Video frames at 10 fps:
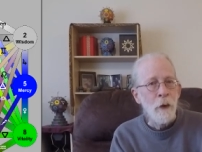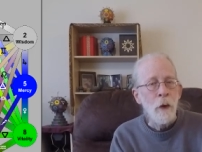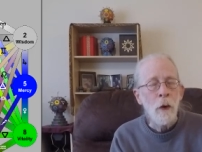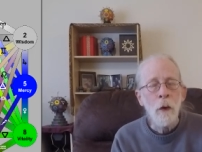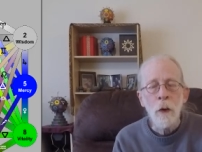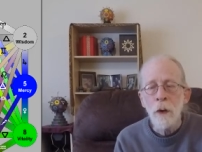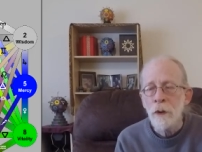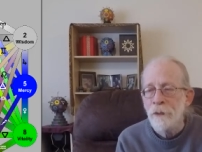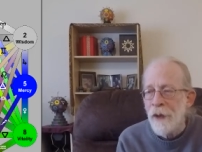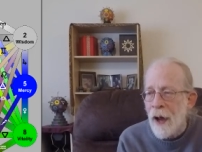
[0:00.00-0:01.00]

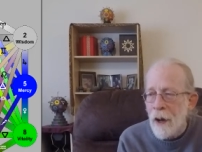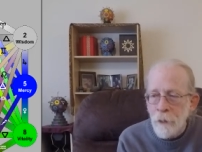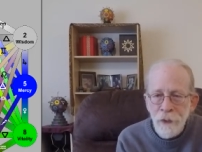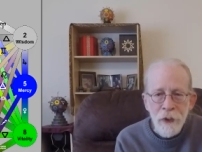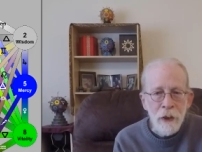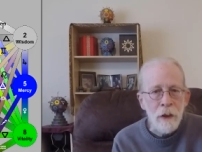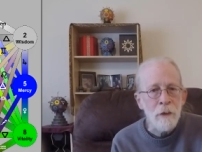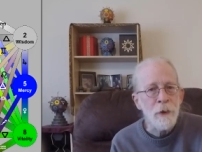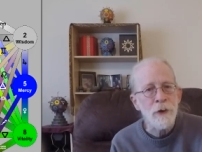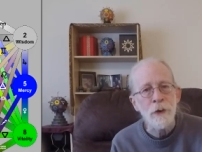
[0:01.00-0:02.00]
all of that within the
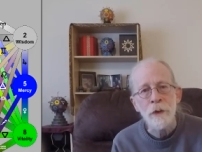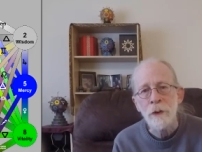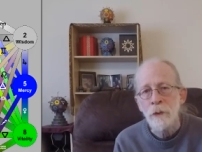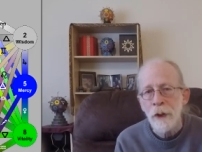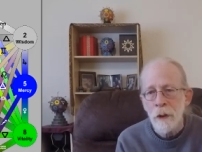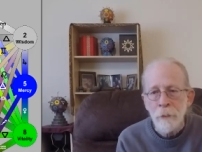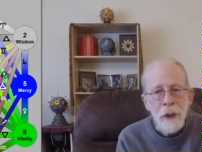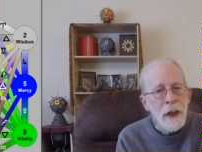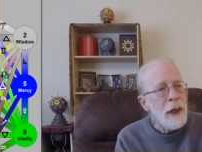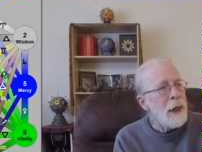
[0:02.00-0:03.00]
material realm.
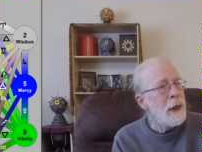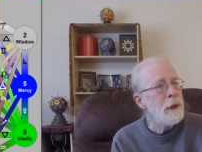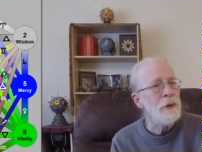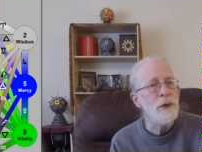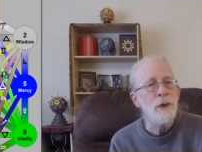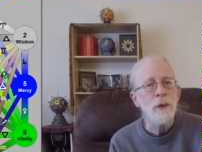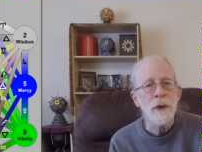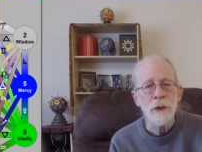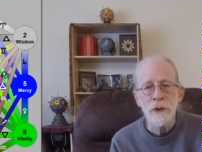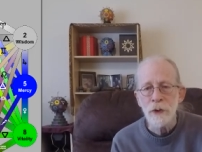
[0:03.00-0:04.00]
And in
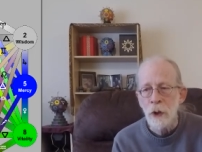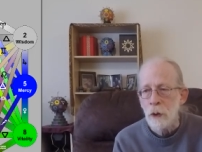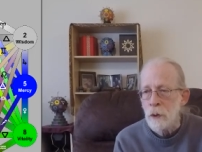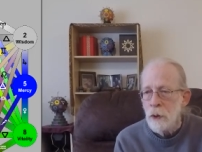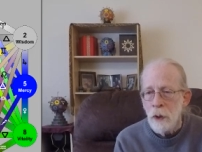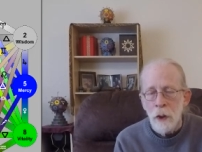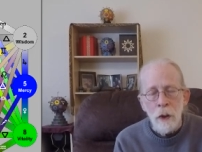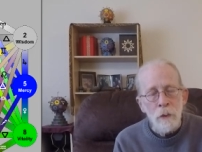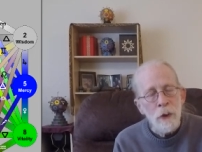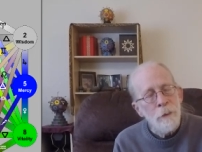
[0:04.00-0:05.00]
doing so,
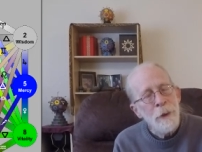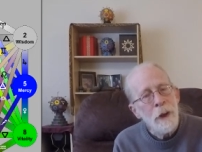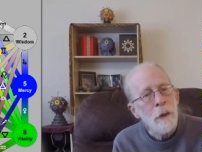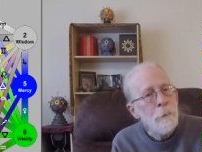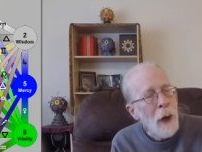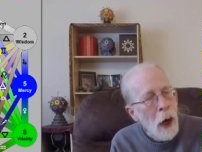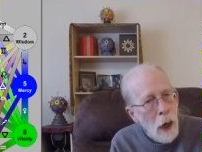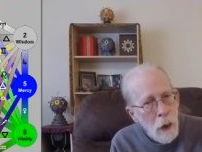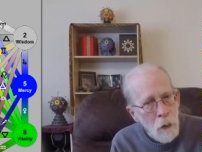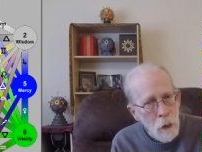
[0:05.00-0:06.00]
we become
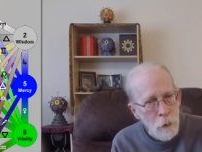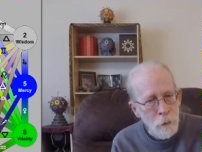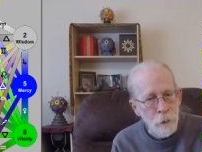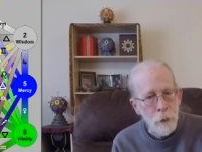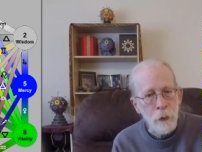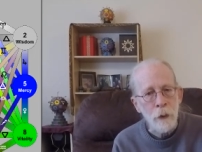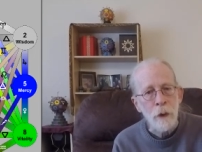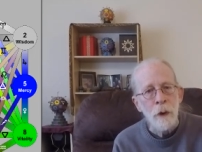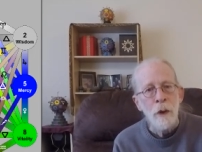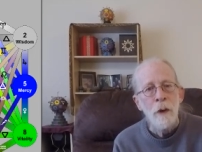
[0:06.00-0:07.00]
powerful
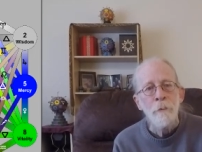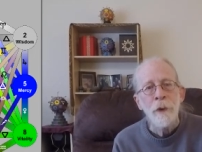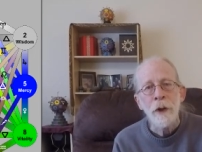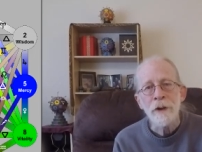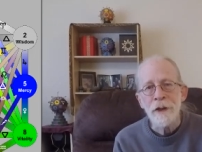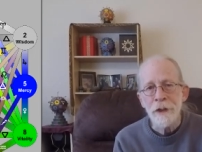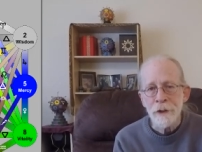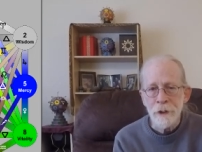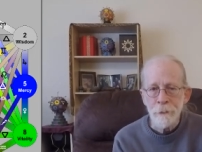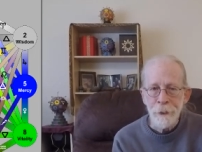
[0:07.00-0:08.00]

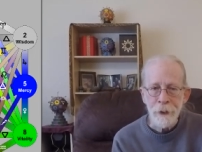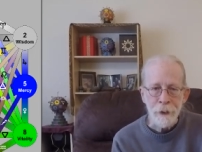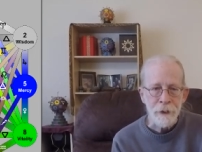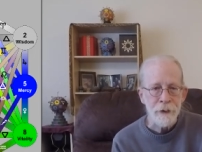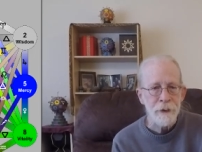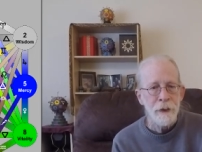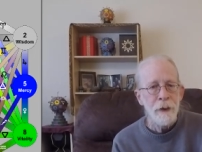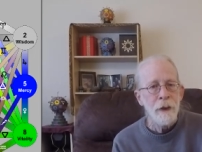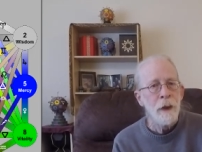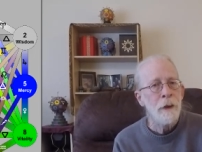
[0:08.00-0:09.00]
participants
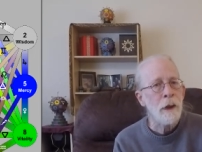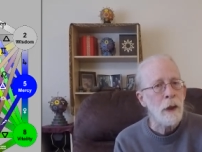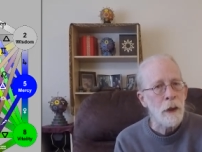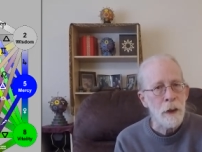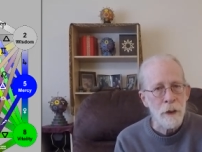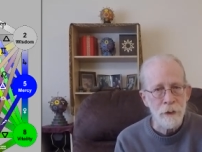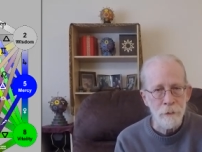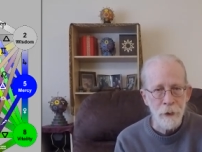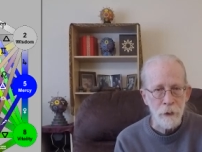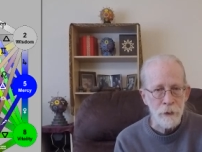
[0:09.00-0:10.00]
in the
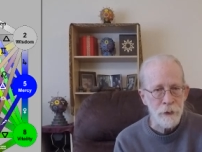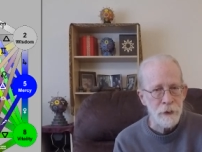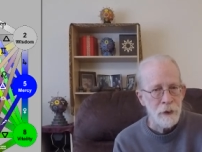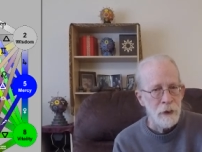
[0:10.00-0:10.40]
cosmos.